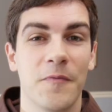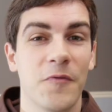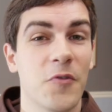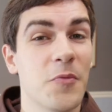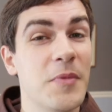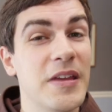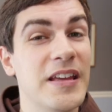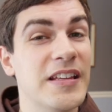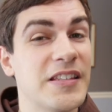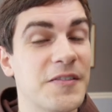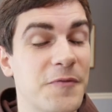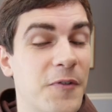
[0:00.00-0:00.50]

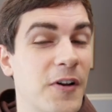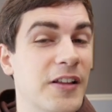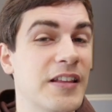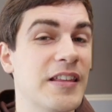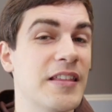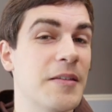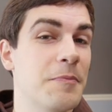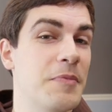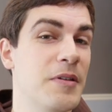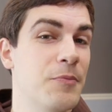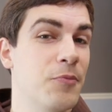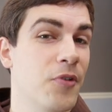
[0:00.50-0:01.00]
For me, it's
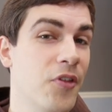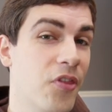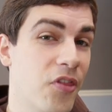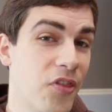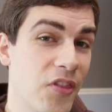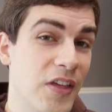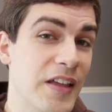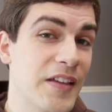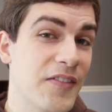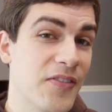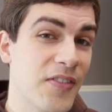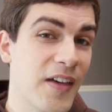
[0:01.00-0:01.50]
funny that people
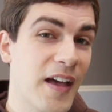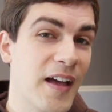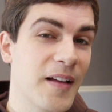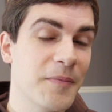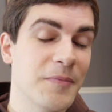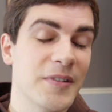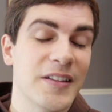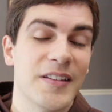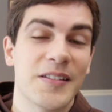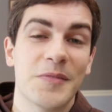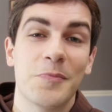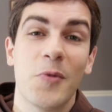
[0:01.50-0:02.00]
think that
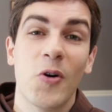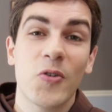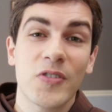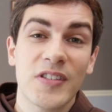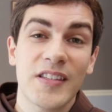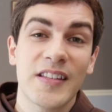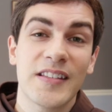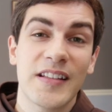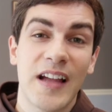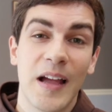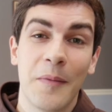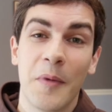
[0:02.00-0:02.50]
because
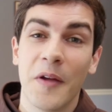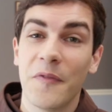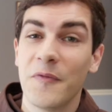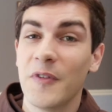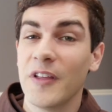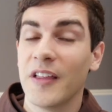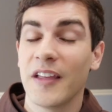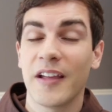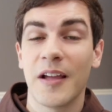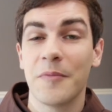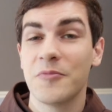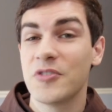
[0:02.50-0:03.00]
most of the time I
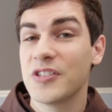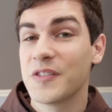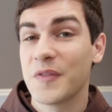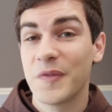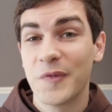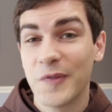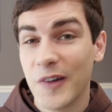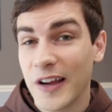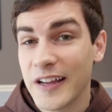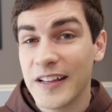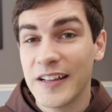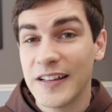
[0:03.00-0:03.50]
feel like I'm
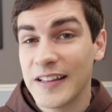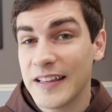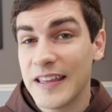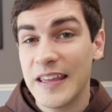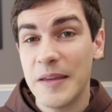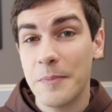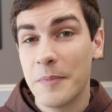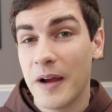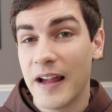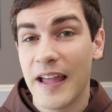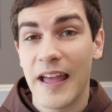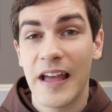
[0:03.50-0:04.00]
just fighting to
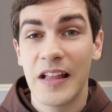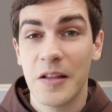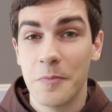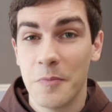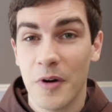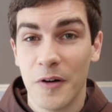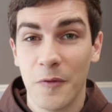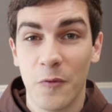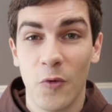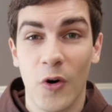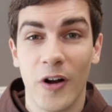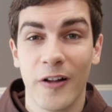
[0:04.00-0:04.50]
keep my head
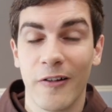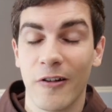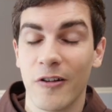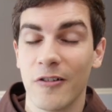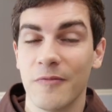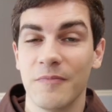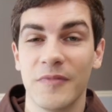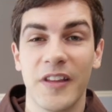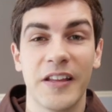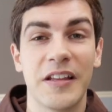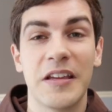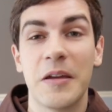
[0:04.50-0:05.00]
above
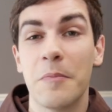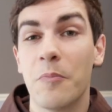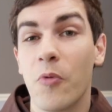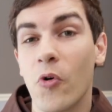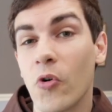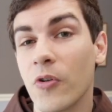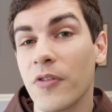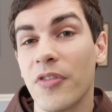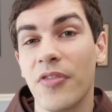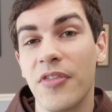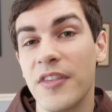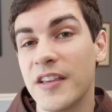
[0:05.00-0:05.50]
water, letting
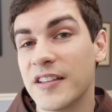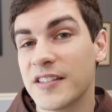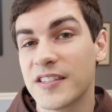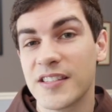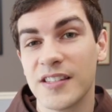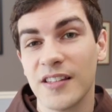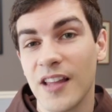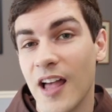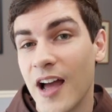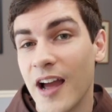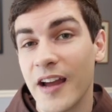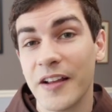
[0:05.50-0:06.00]
important things
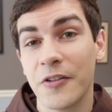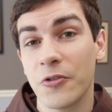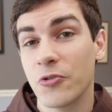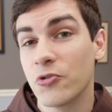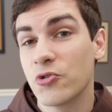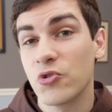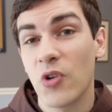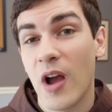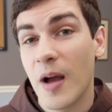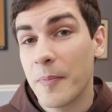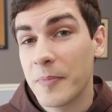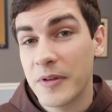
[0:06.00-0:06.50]
slide or
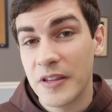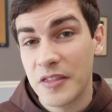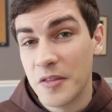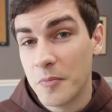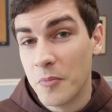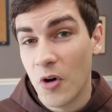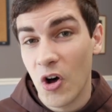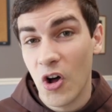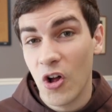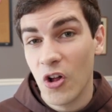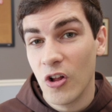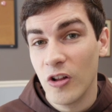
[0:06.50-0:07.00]
dropping the
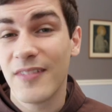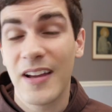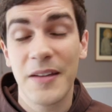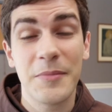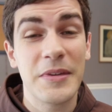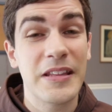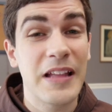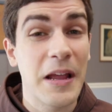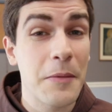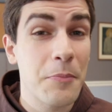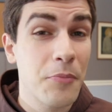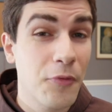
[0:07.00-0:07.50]
ball. I
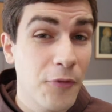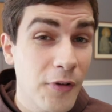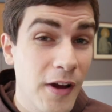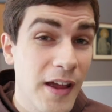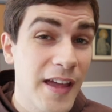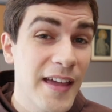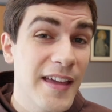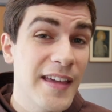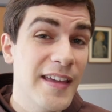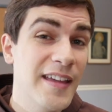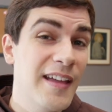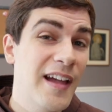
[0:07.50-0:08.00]
mean, I
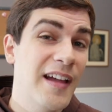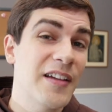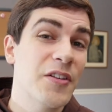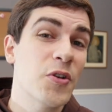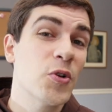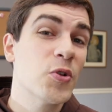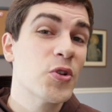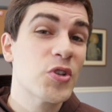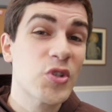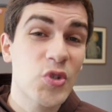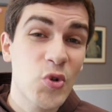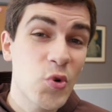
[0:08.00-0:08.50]
pray, I
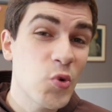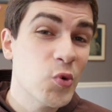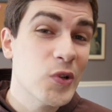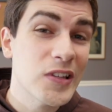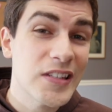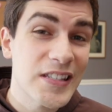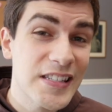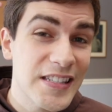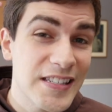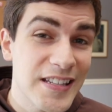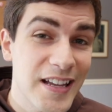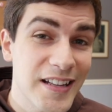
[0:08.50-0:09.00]
go to school
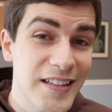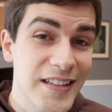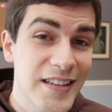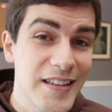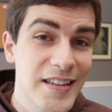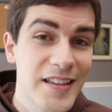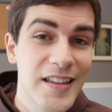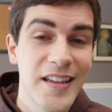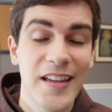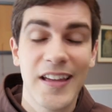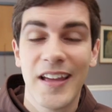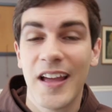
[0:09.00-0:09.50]
and
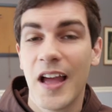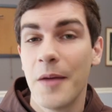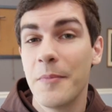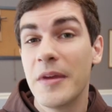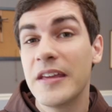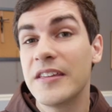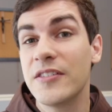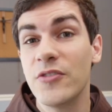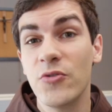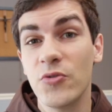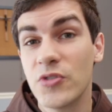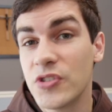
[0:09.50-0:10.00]
study, I
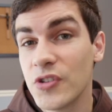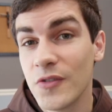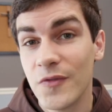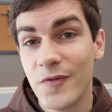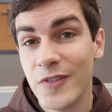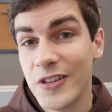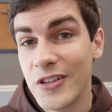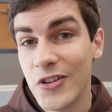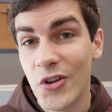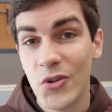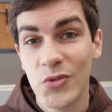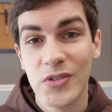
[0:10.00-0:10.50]
make
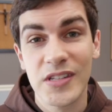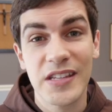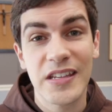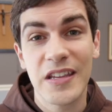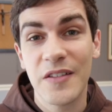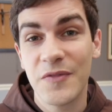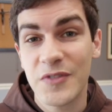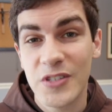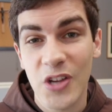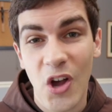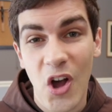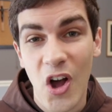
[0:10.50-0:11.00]
YouTube videos and
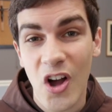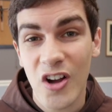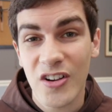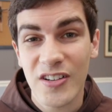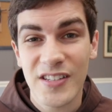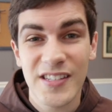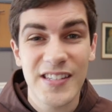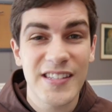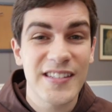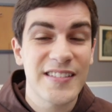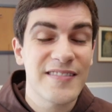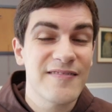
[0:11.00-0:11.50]
give
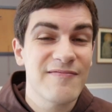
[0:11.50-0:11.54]
talks